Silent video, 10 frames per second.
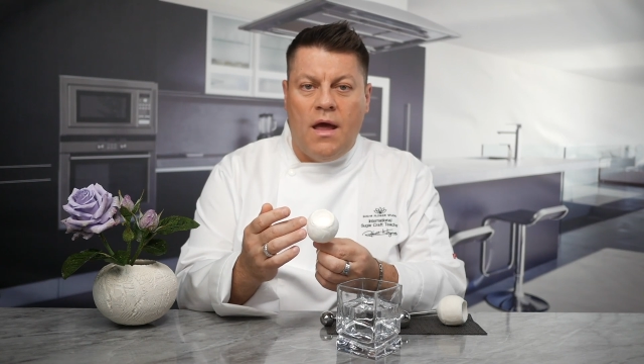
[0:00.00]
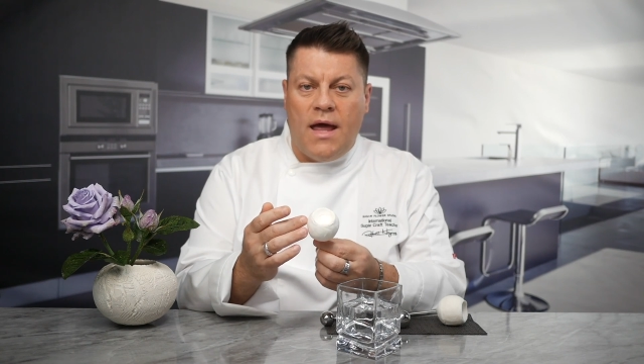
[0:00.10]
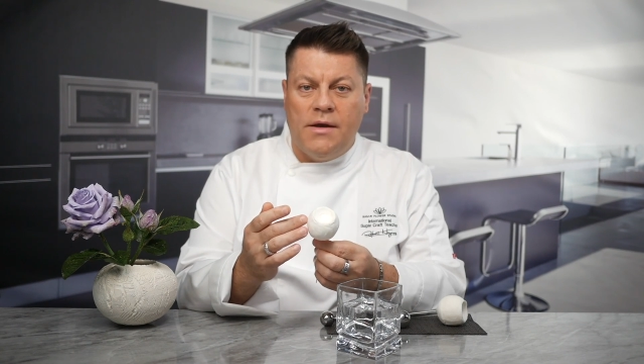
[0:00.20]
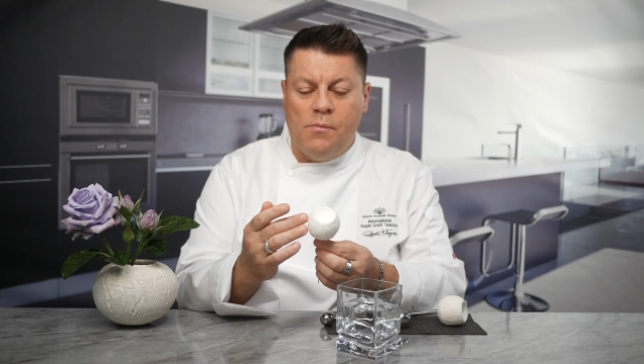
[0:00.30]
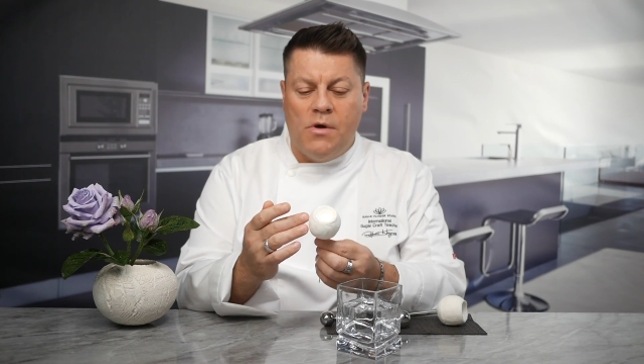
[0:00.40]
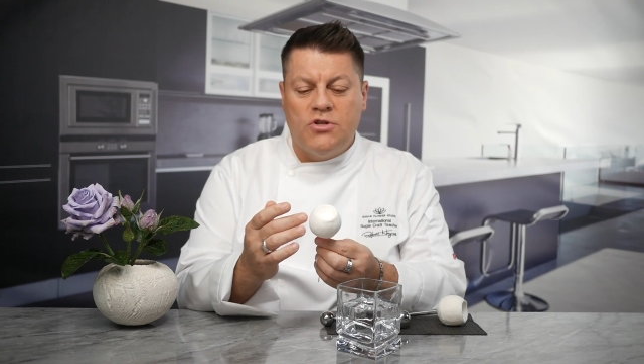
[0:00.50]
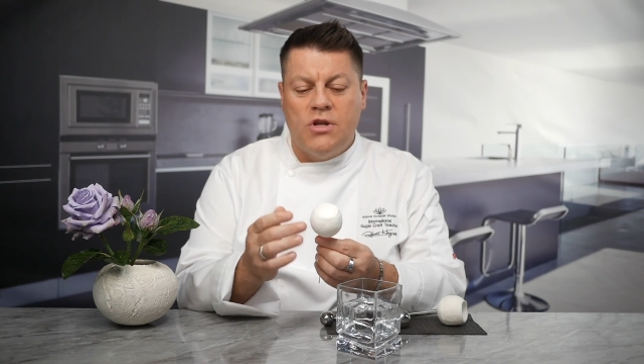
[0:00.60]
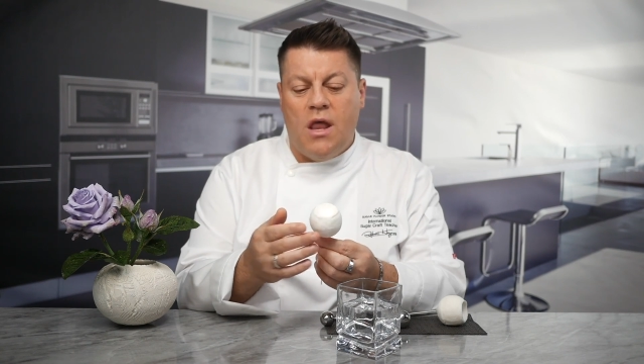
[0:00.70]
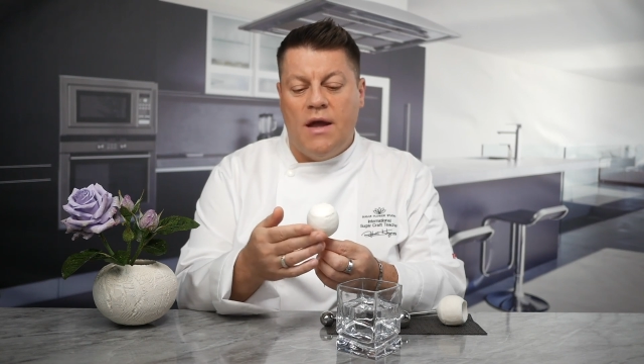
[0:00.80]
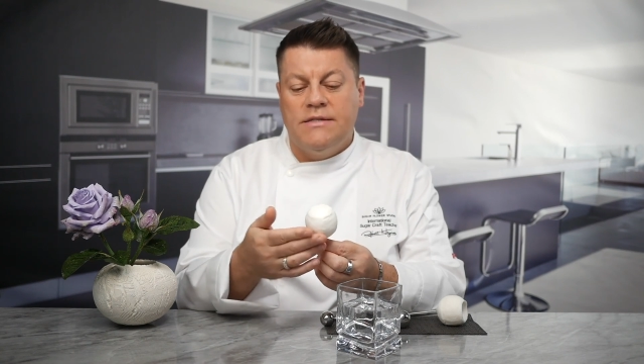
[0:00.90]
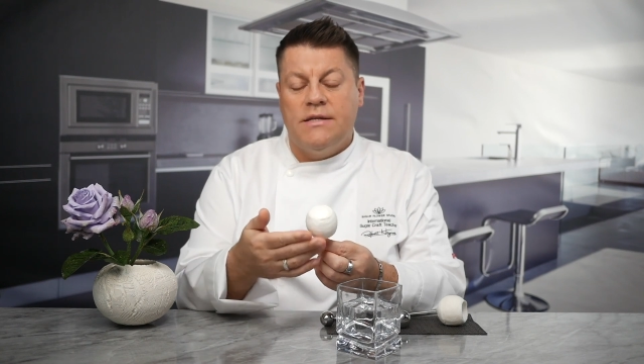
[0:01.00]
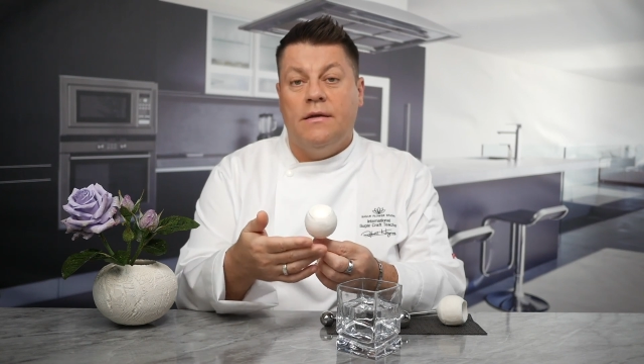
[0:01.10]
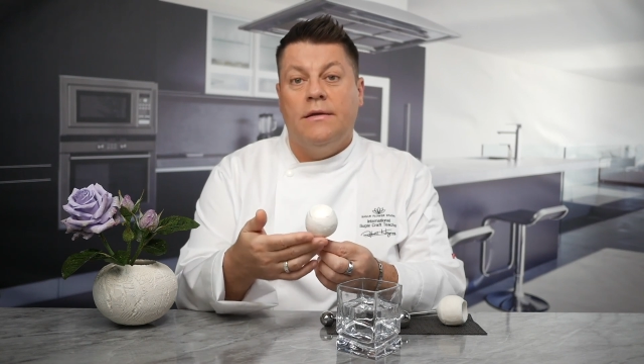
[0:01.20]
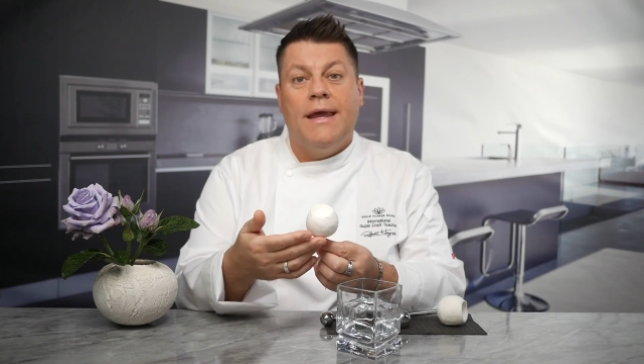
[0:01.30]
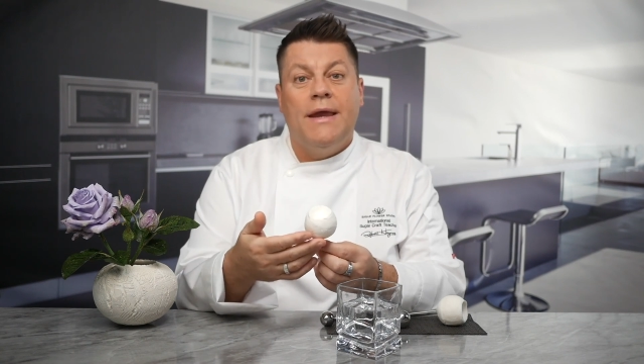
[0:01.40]
and much
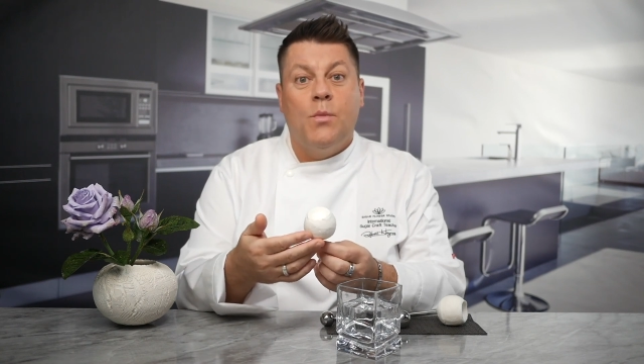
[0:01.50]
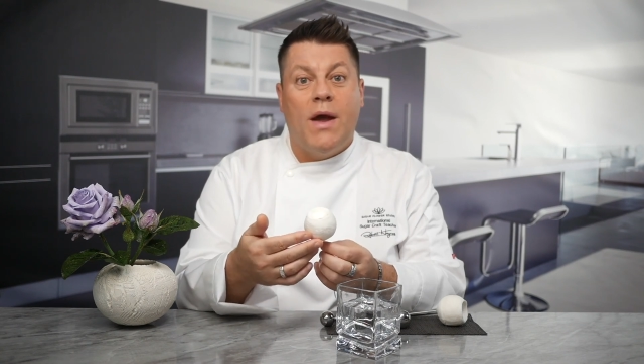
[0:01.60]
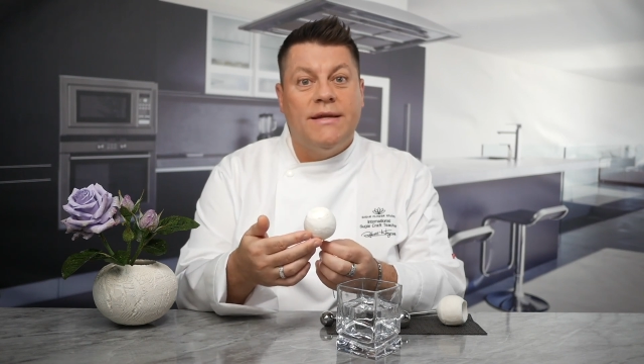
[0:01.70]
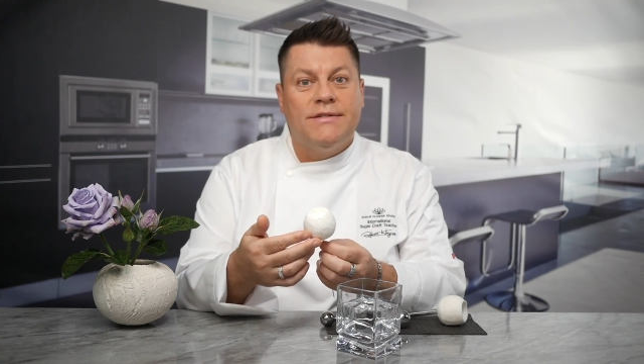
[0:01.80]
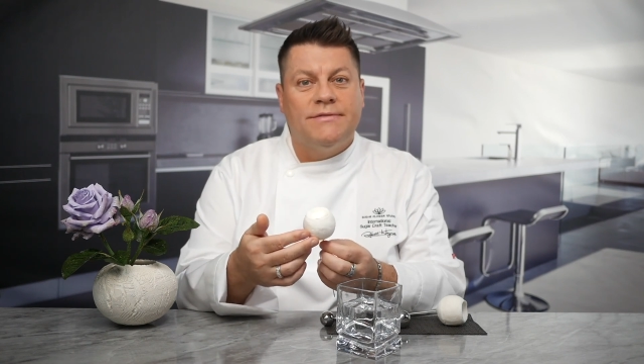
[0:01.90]
lighter in weight.